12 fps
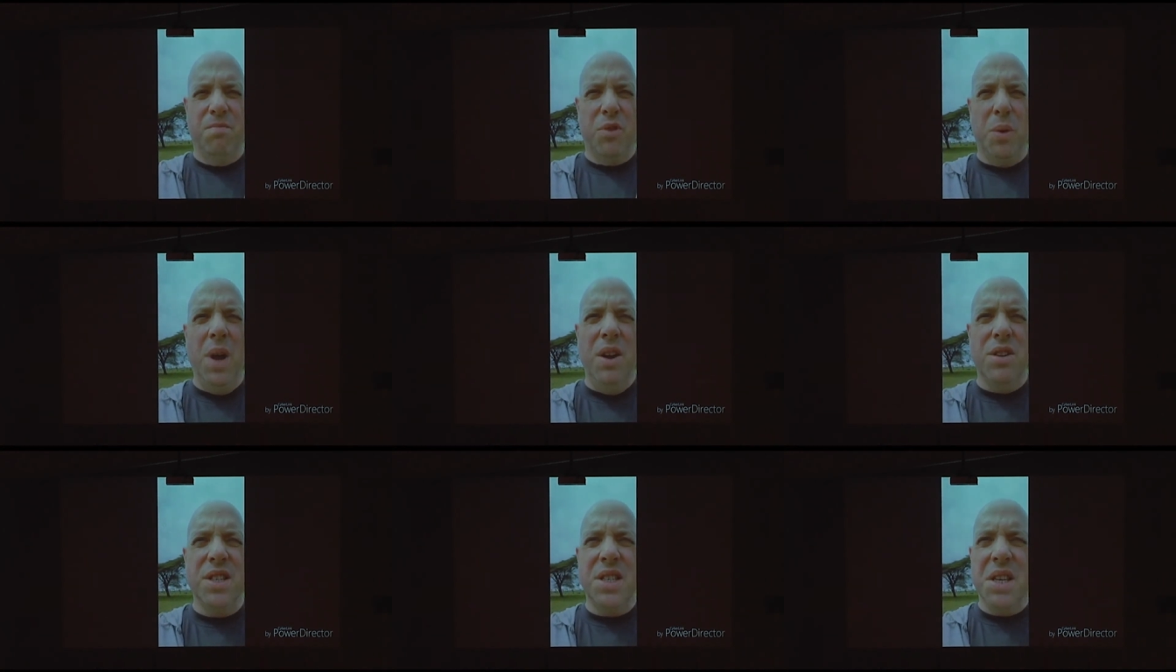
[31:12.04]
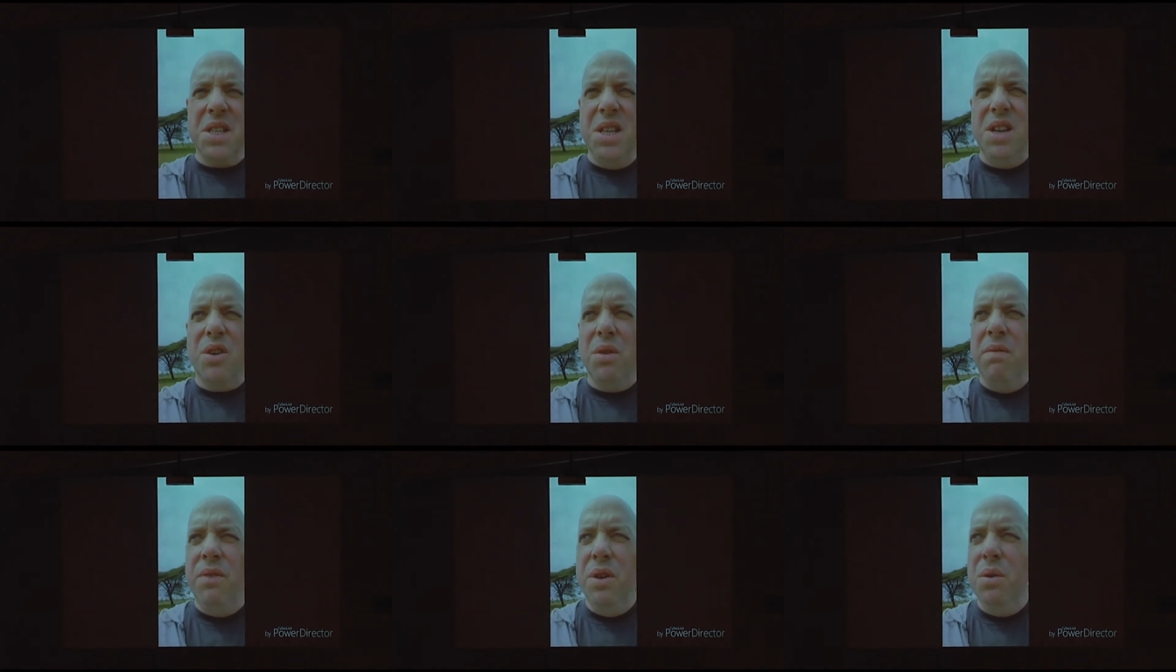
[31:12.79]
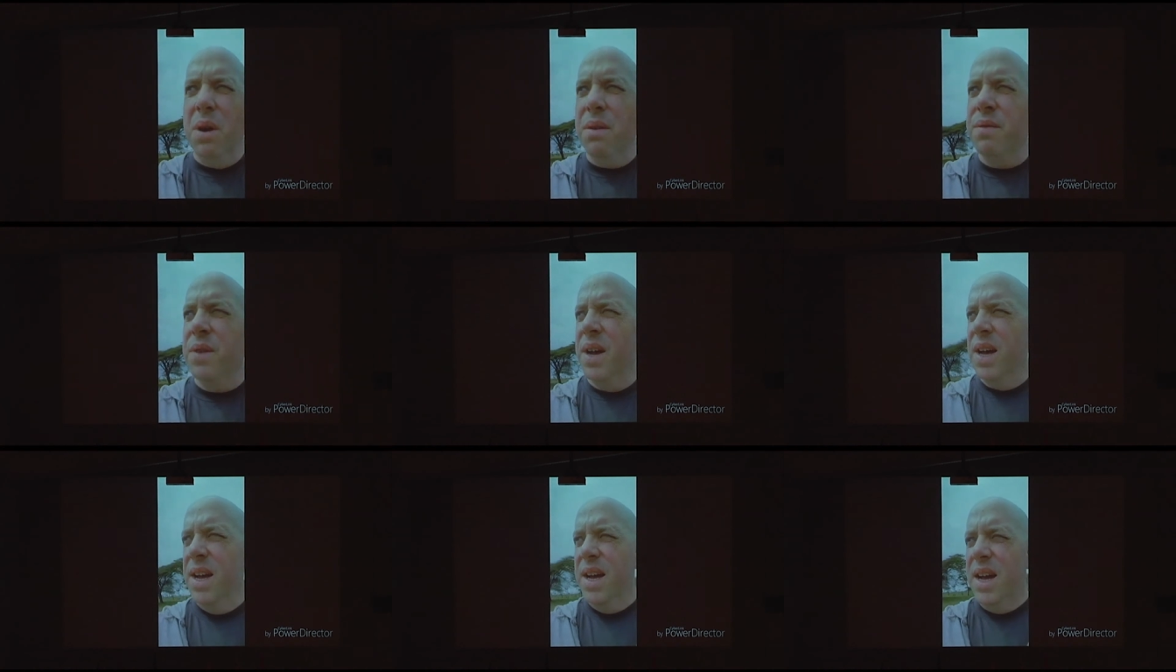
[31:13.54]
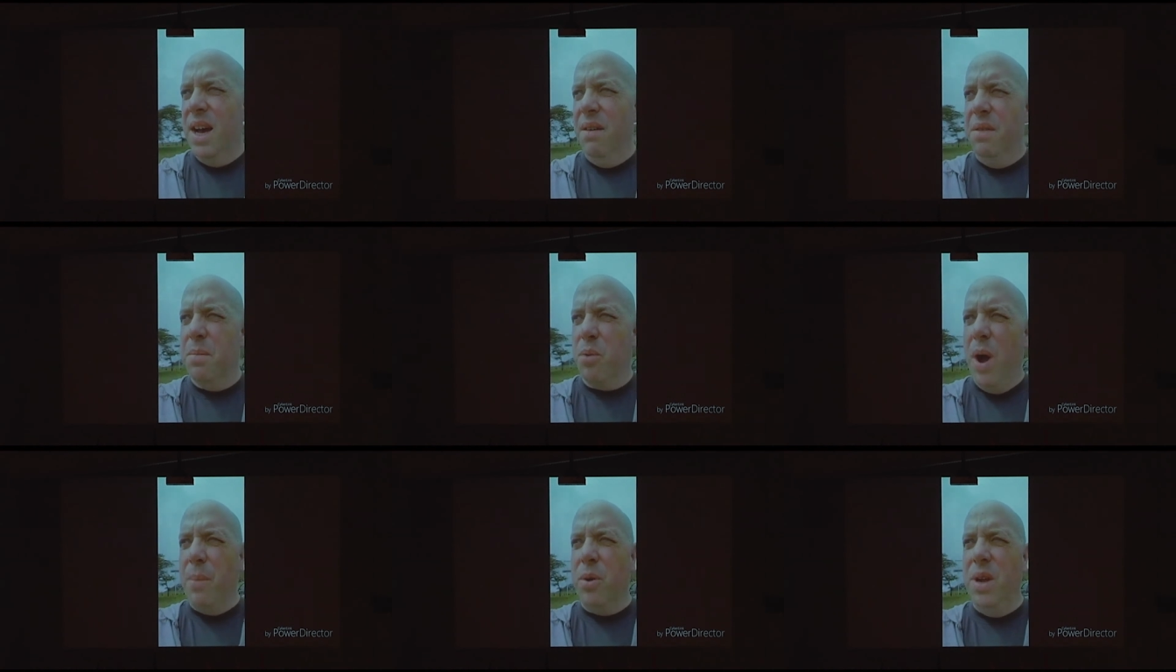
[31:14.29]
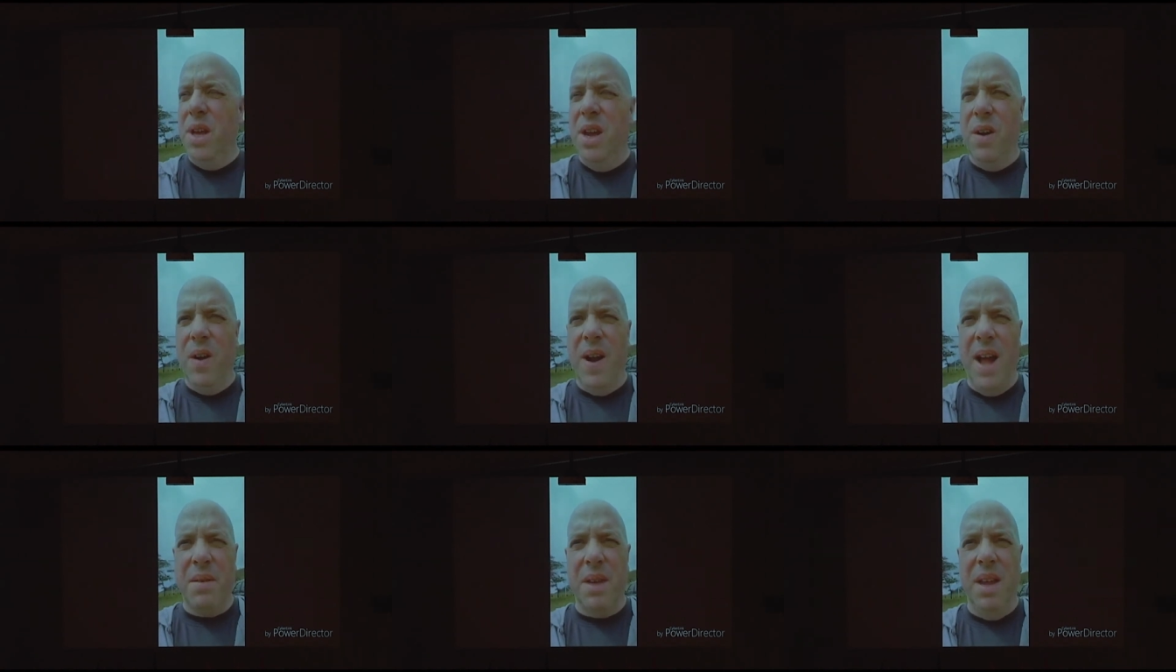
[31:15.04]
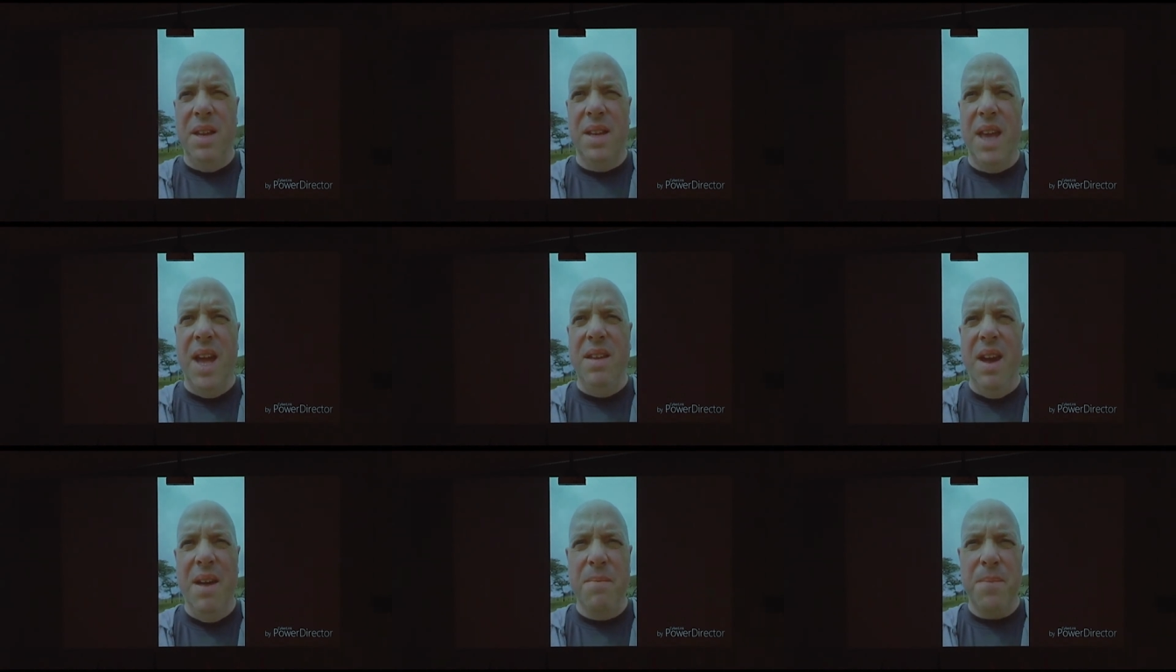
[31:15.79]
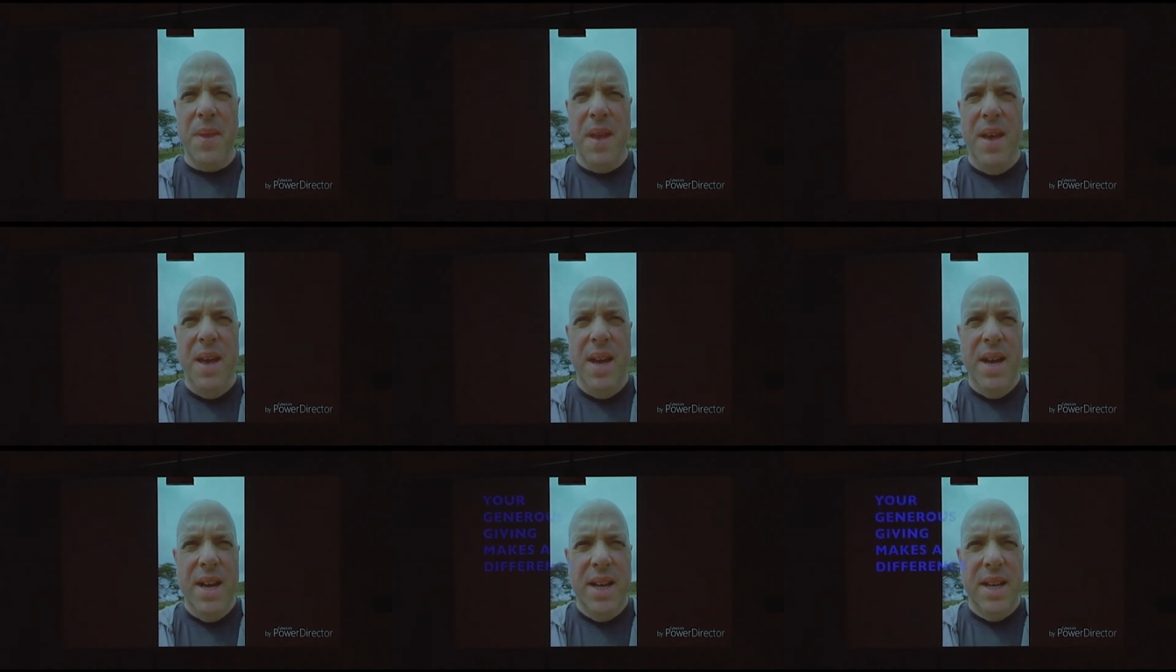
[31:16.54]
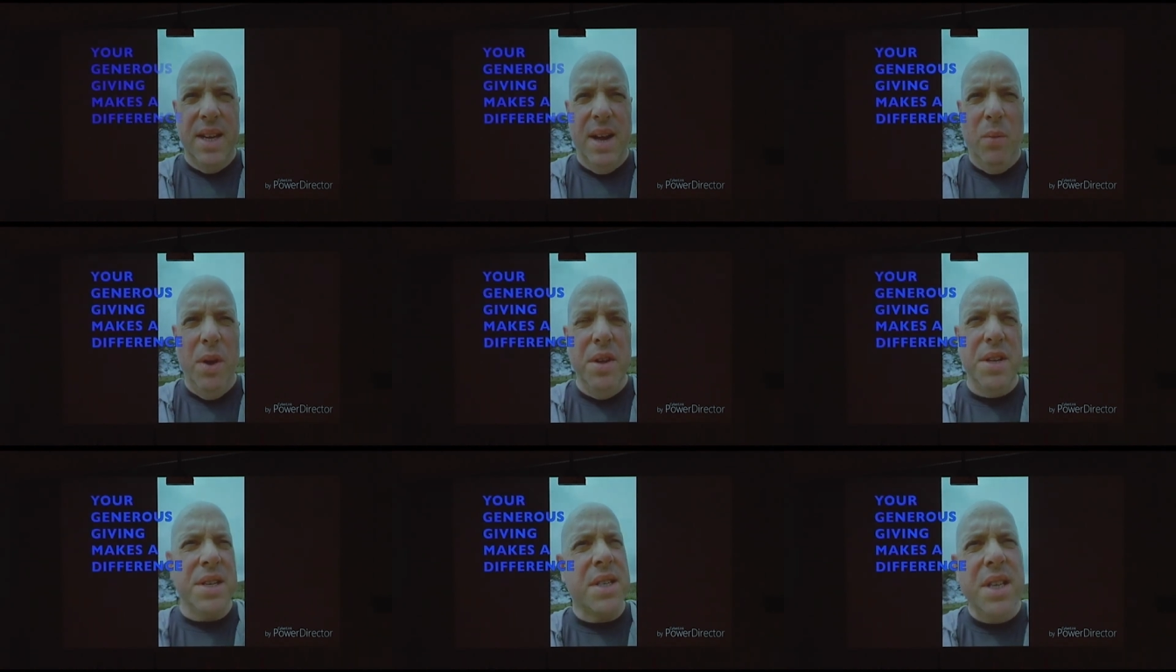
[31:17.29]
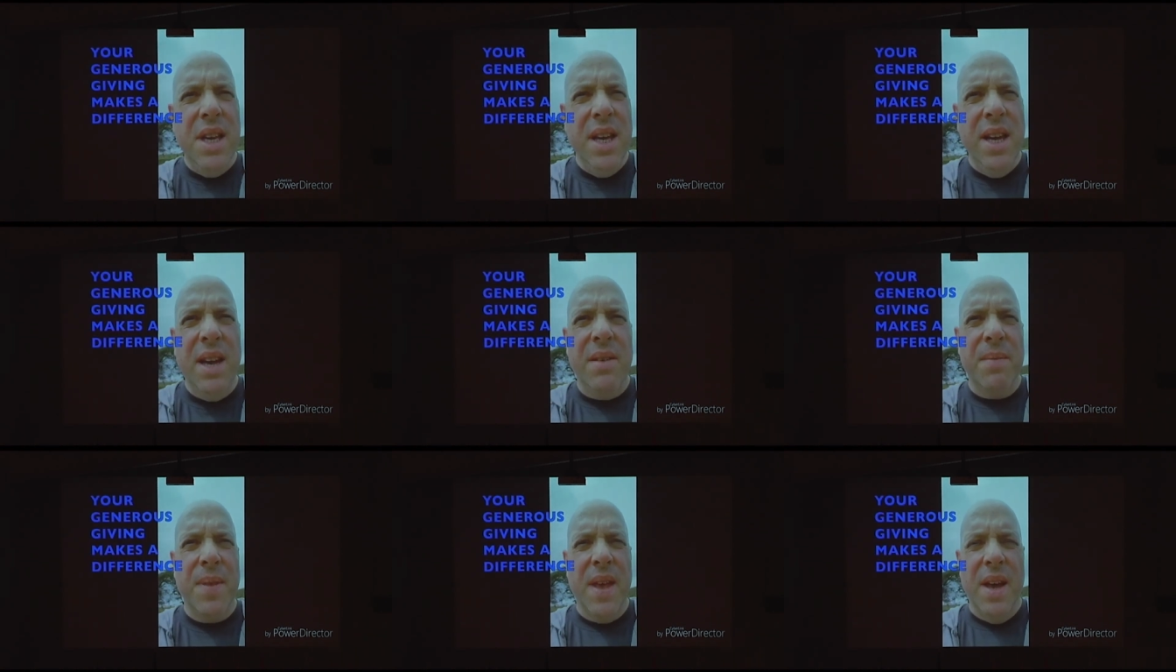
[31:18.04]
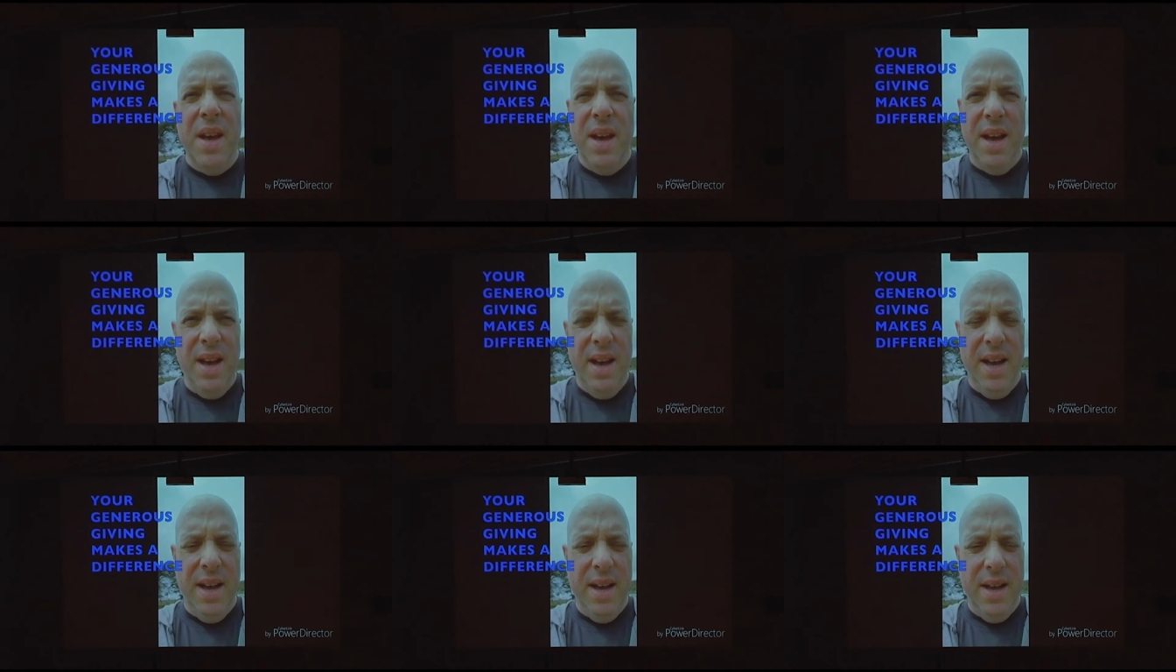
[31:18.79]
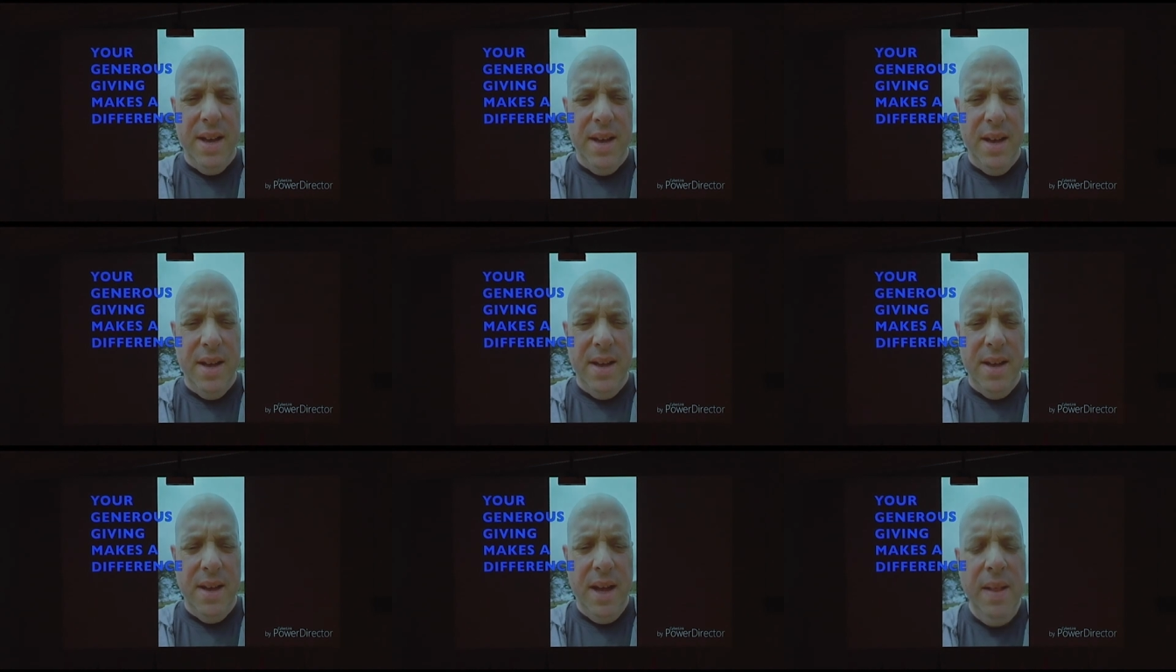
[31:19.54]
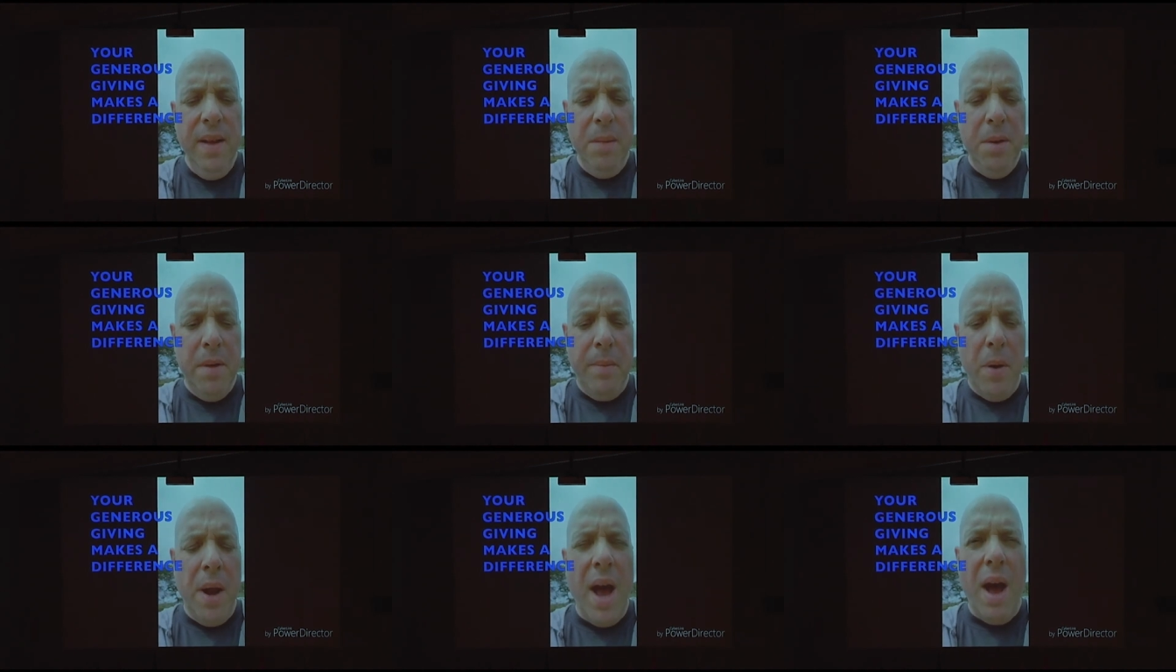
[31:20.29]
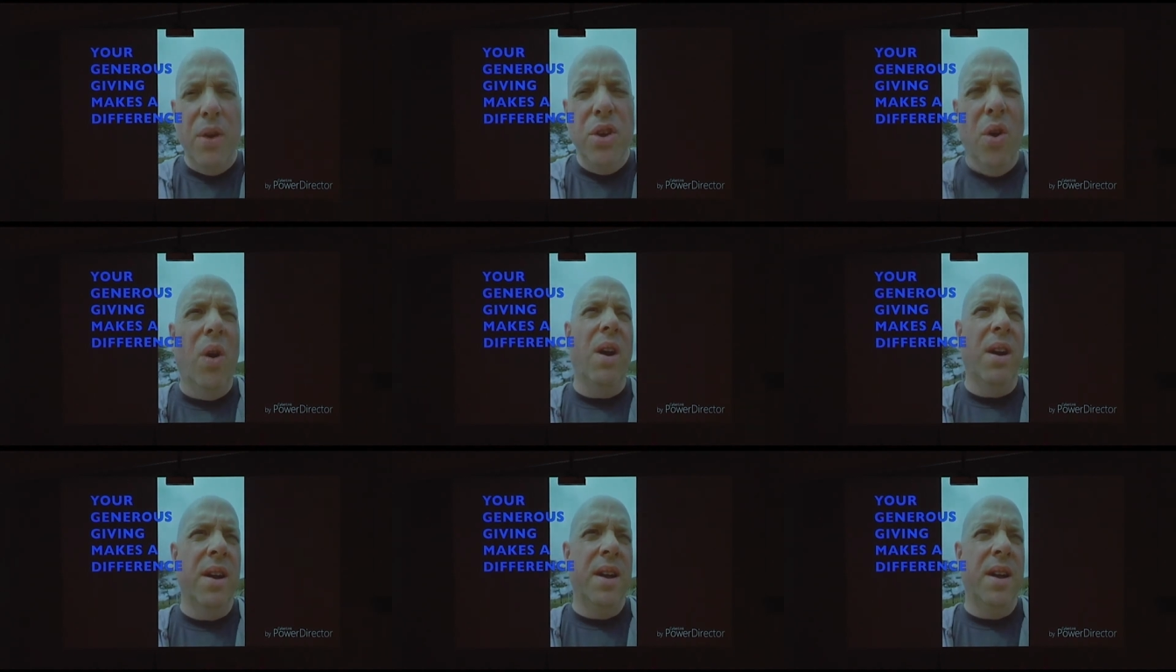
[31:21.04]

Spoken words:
360-degree view of the property here in Kenya. I want you to see a little bit about how your